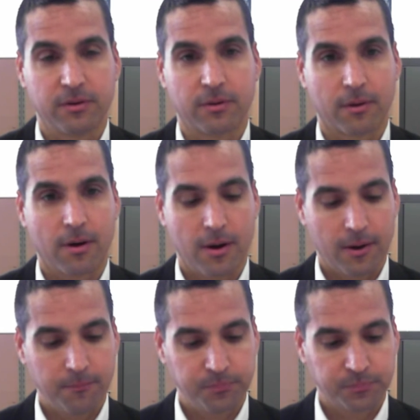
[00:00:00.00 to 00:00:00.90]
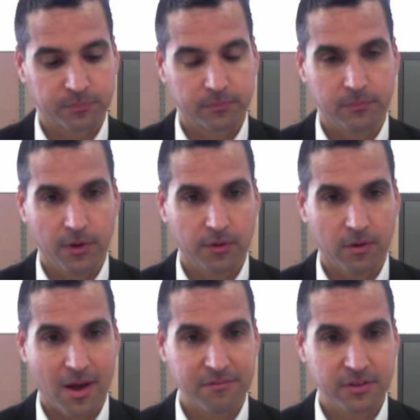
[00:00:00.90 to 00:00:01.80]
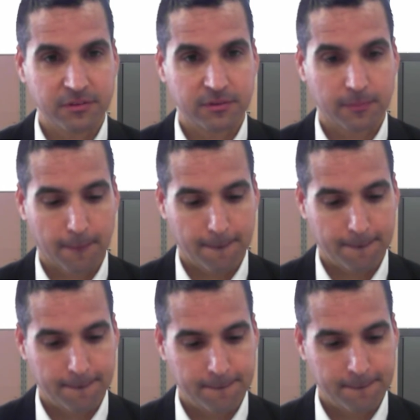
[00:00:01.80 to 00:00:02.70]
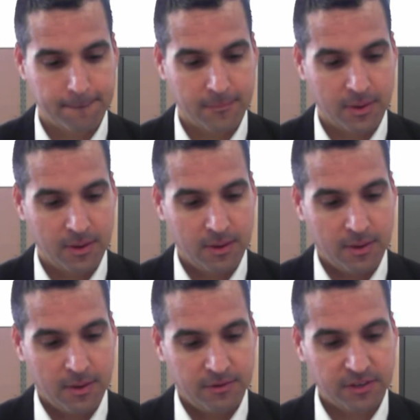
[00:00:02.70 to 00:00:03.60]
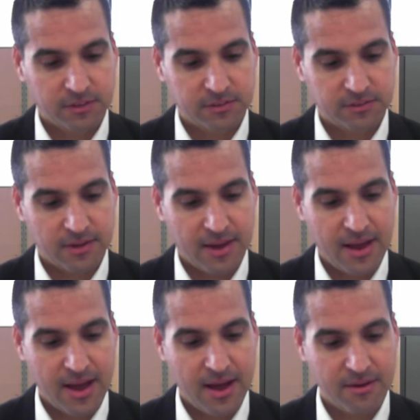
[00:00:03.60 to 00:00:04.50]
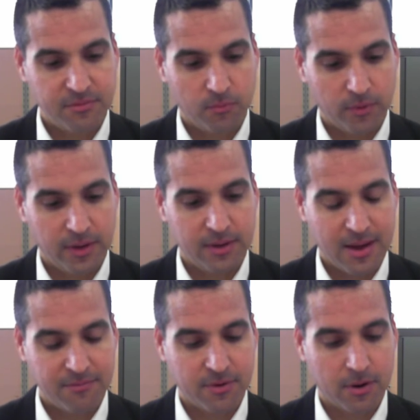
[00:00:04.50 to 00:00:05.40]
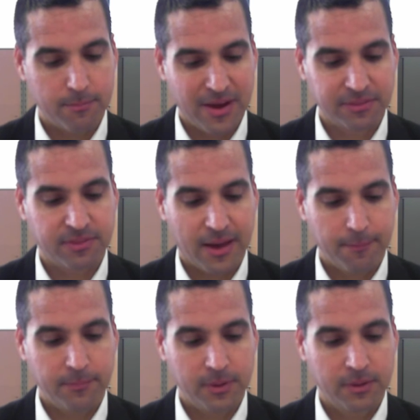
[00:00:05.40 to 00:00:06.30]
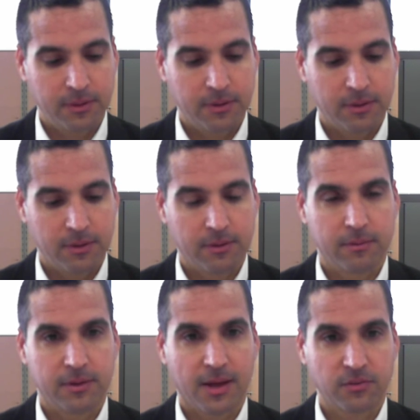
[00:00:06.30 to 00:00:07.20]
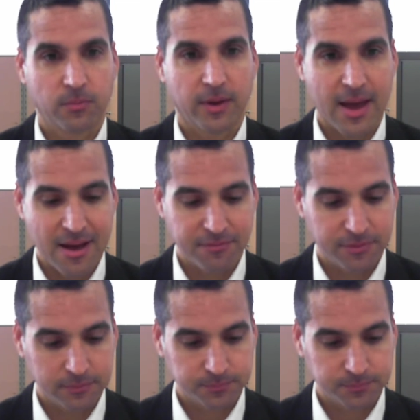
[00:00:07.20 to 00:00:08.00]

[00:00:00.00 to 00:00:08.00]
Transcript: your car? No, you haven't. Six, have we ever met them? Yes, we have.